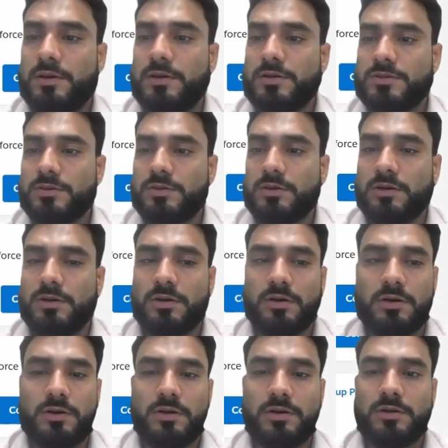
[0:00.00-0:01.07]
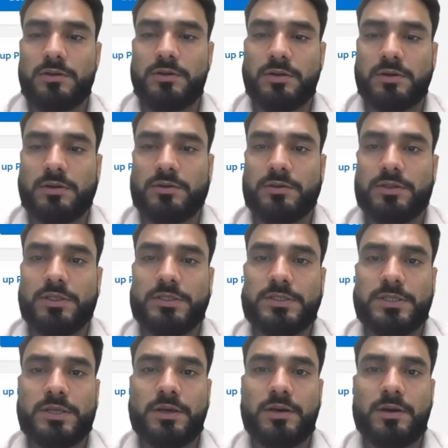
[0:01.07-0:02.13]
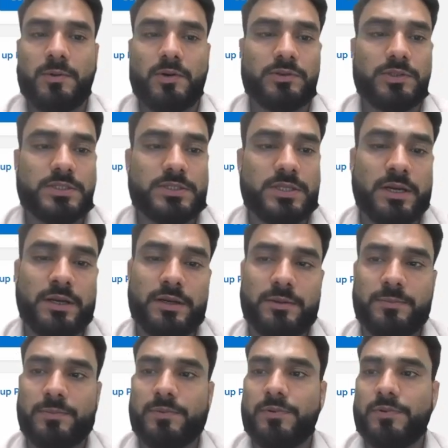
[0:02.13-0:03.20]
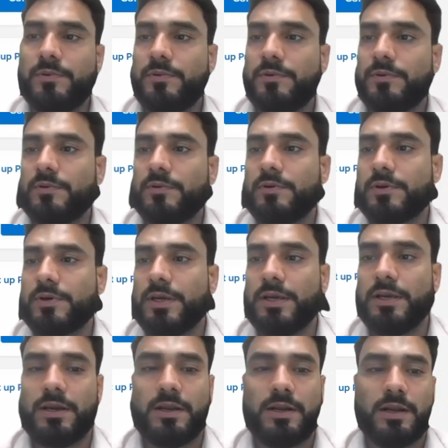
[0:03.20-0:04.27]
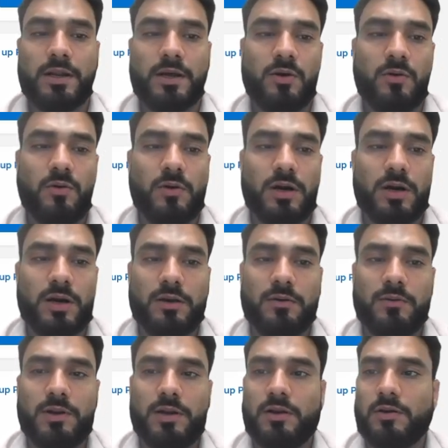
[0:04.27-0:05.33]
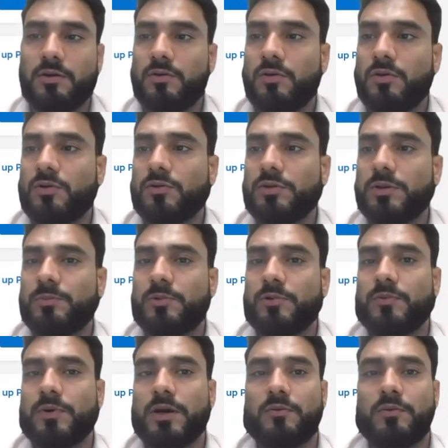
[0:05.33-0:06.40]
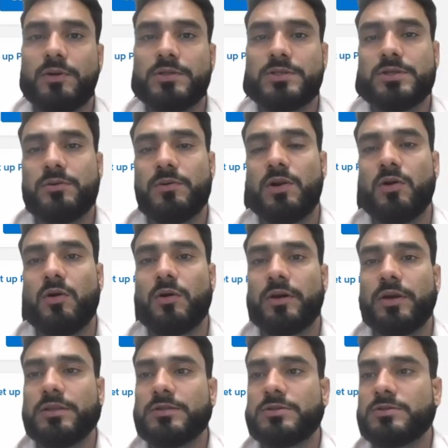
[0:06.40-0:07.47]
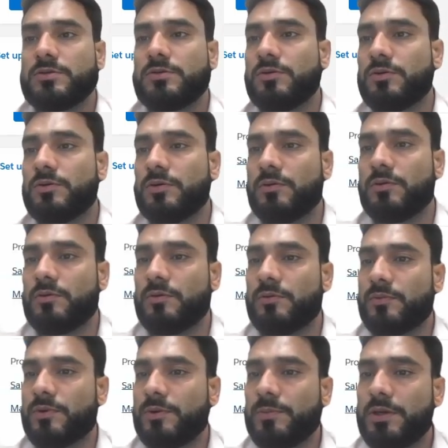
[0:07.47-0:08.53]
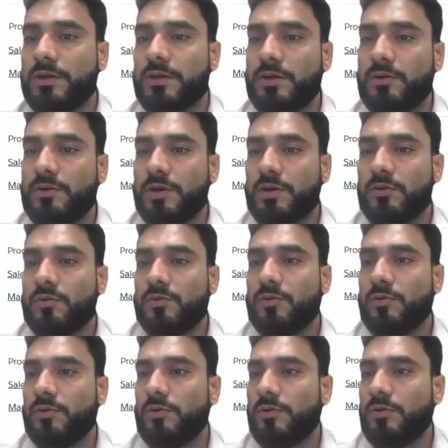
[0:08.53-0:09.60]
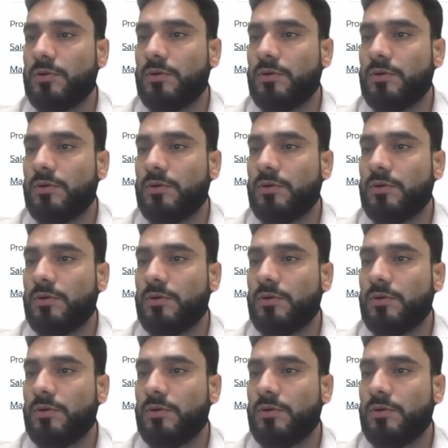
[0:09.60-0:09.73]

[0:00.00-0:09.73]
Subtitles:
So this is about the sign up. Okay. Now I will go to the profile. Once you will log in, so from here you can go